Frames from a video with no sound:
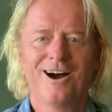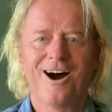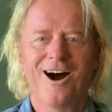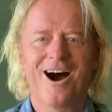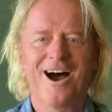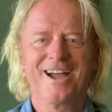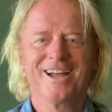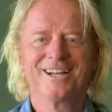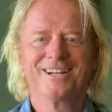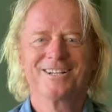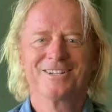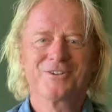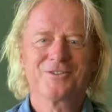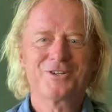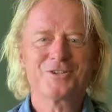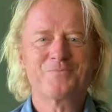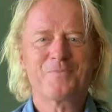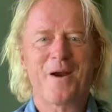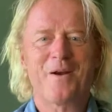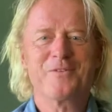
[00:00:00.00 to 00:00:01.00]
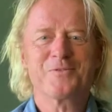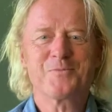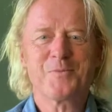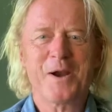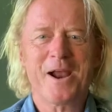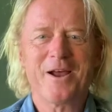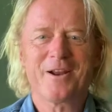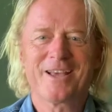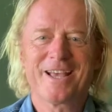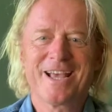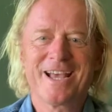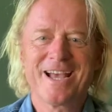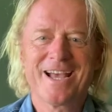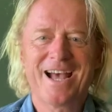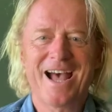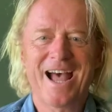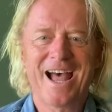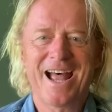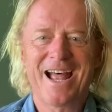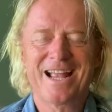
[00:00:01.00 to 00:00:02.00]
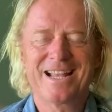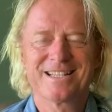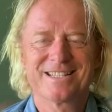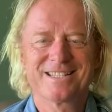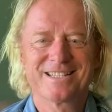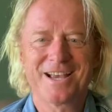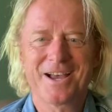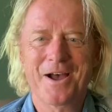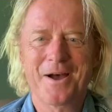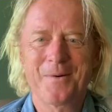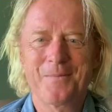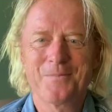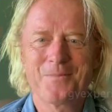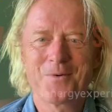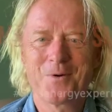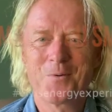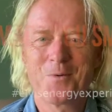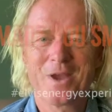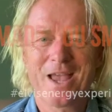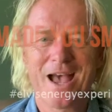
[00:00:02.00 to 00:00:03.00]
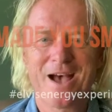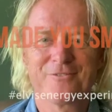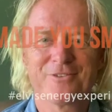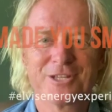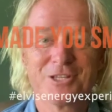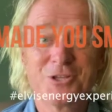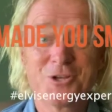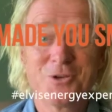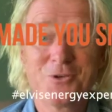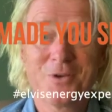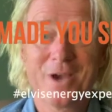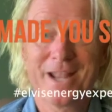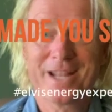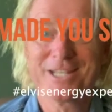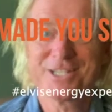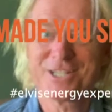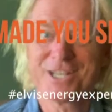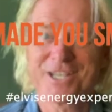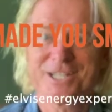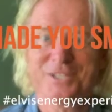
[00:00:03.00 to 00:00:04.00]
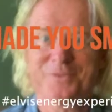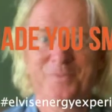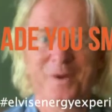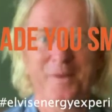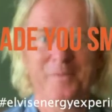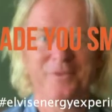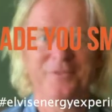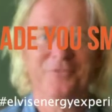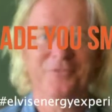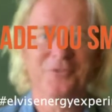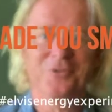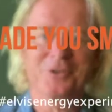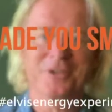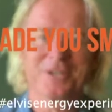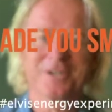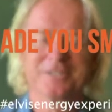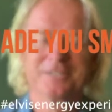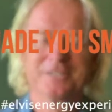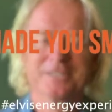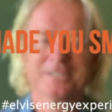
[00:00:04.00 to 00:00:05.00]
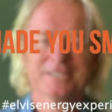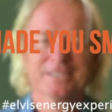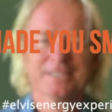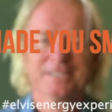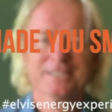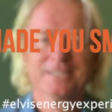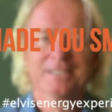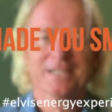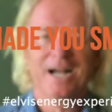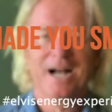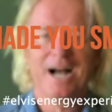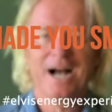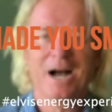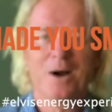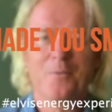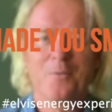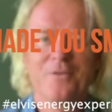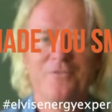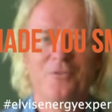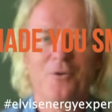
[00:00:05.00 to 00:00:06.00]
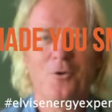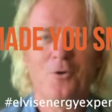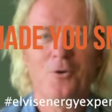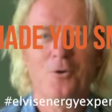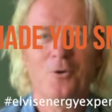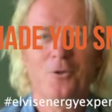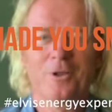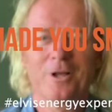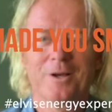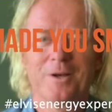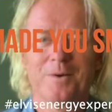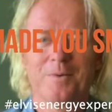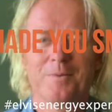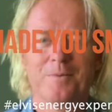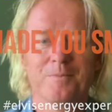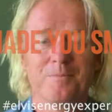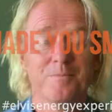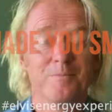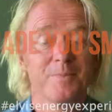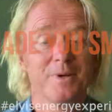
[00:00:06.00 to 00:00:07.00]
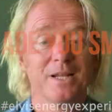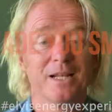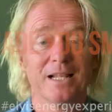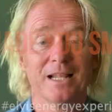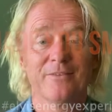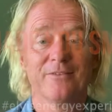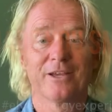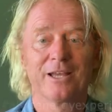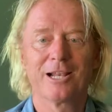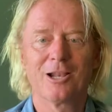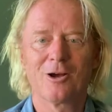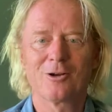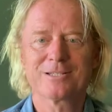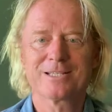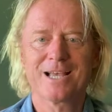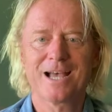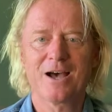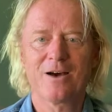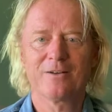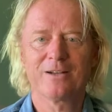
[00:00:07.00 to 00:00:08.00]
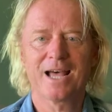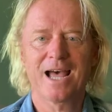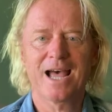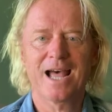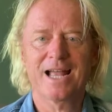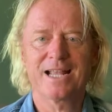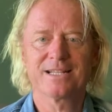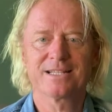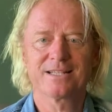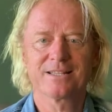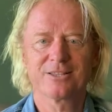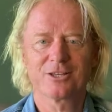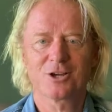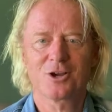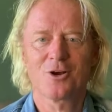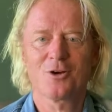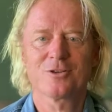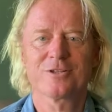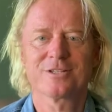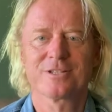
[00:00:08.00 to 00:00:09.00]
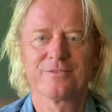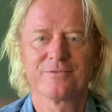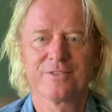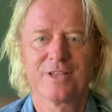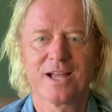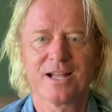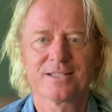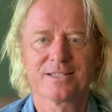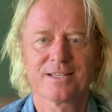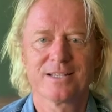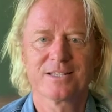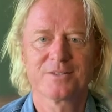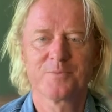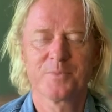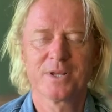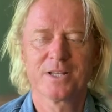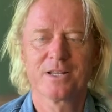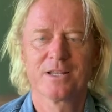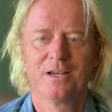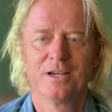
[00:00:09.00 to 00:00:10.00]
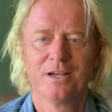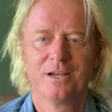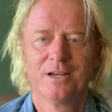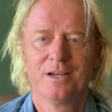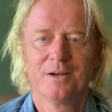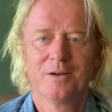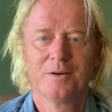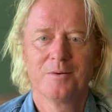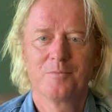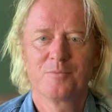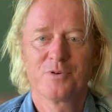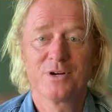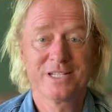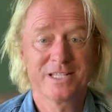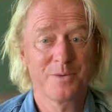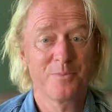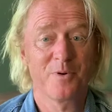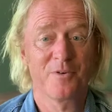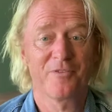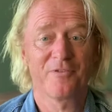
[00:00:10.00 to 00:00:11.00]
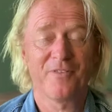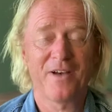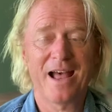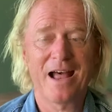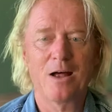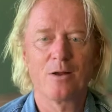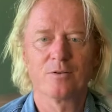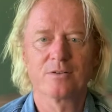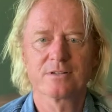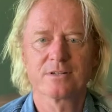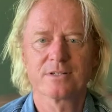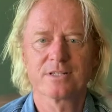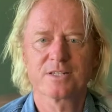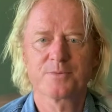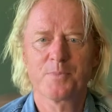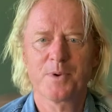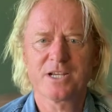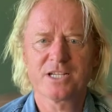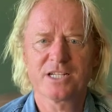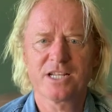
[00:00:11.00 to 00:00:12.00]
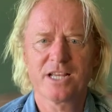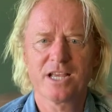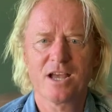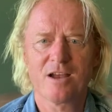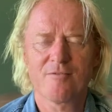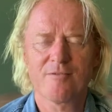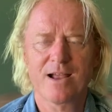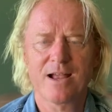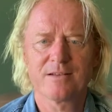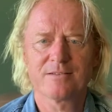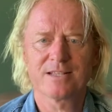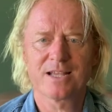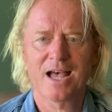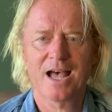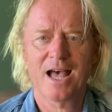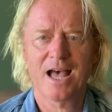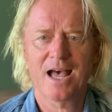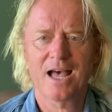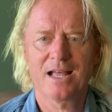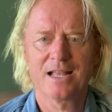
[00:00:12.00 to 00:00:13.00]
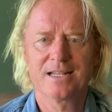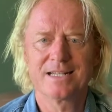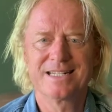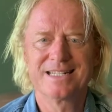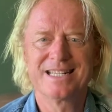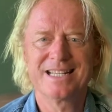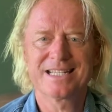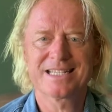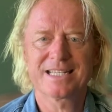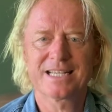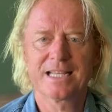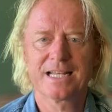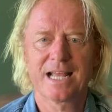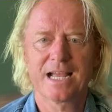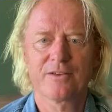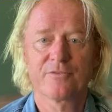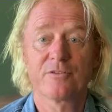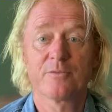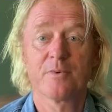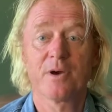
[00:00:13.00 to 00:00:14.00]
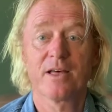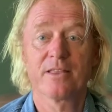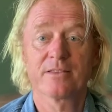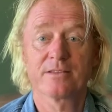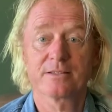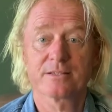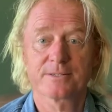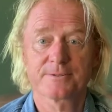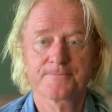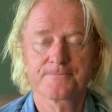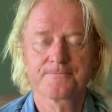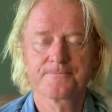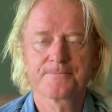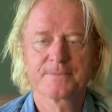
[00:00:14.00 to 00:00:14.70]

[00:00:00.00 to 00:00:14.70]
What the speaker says: Hi, Chris Barrows Brown here, and we have a new energy experiment for you. We've all been living in lockdown, and the cost of that has been pretty profound, especially around our disconnect from others.